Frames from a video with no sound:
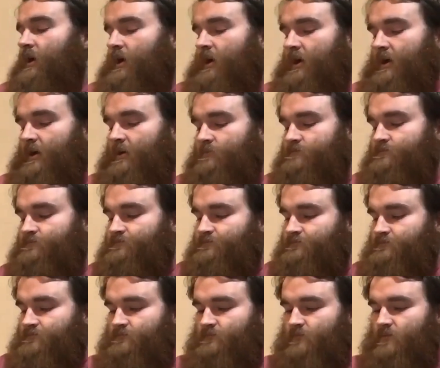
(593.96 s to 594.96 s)

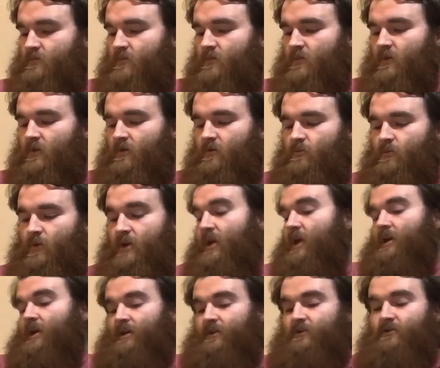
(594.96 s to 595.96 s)
But
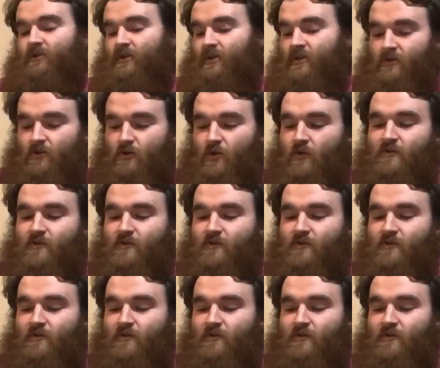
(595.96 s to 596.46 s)
yeah, you're